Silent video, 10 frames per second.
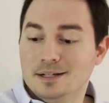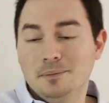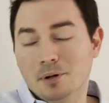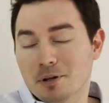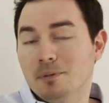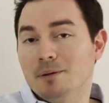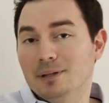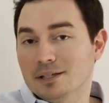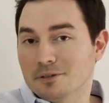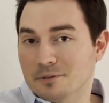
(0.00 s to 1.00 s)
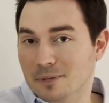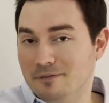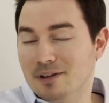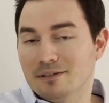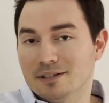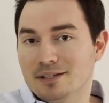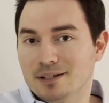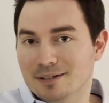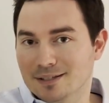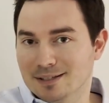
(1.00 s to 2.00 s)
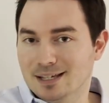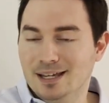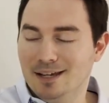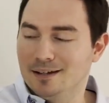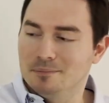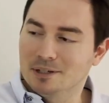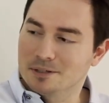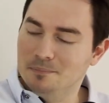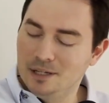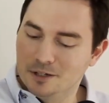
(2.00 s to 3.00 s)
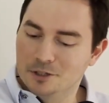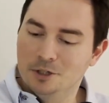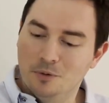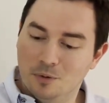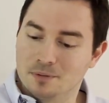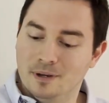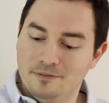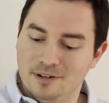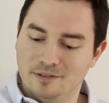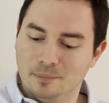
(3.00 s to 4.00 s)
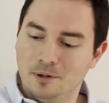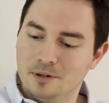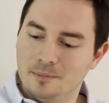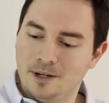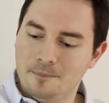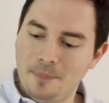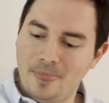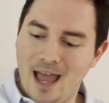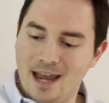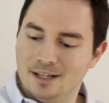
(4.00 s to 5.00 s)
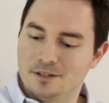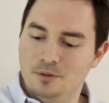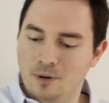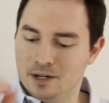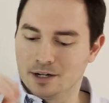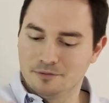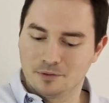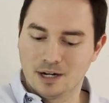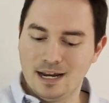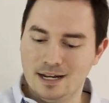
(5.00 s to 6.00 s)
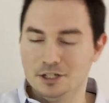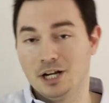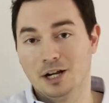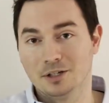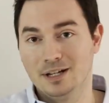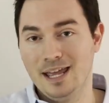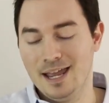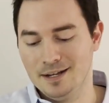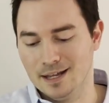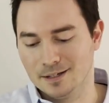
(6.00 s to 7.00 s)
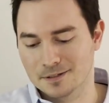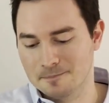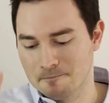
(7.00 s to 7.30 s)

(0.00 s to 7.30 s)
Pokemon, because it was my favorite series as a kid and because Pikachu was my favorite Pokemon, that is the winner for childhood handhelds.